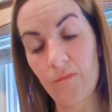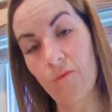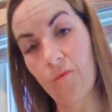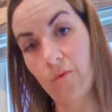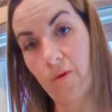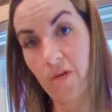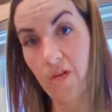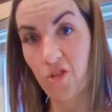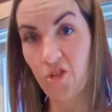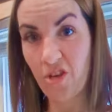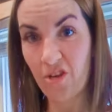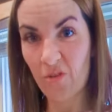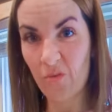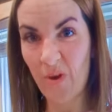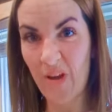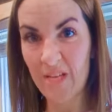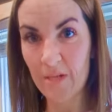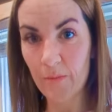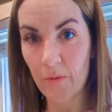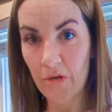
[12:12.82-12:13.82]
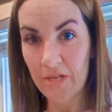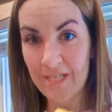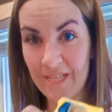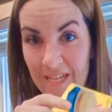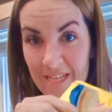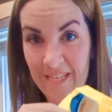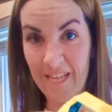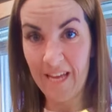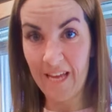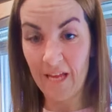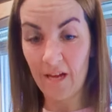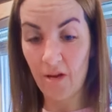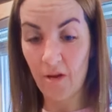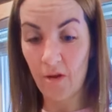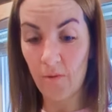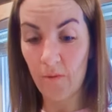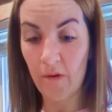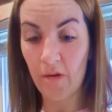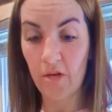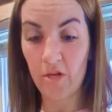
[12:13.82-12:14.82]
we're gonna check the raspberries in a second. All
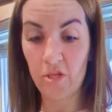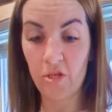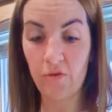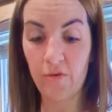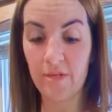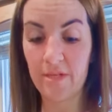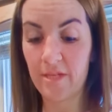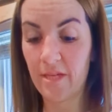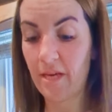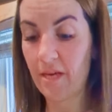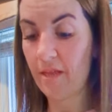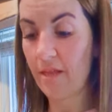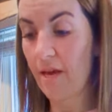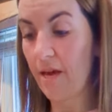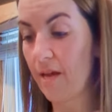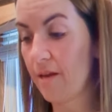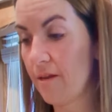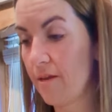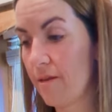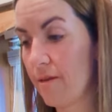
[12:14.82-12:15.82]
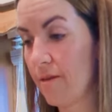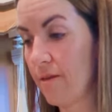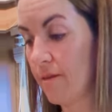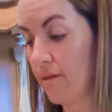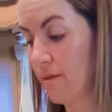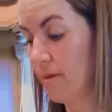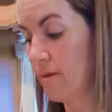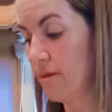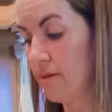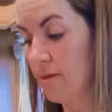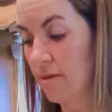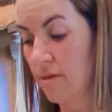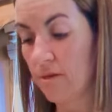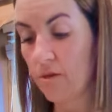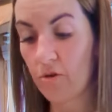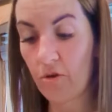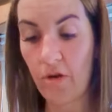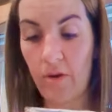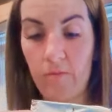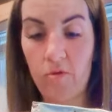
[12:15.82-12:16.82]
we're gonna do is take that
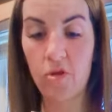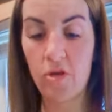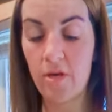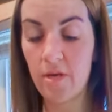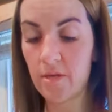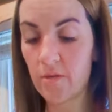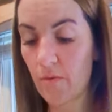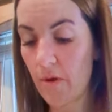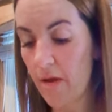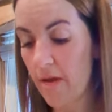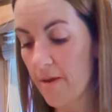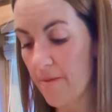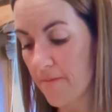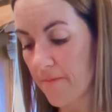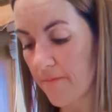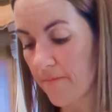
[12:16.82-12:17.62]
cream cheese, right?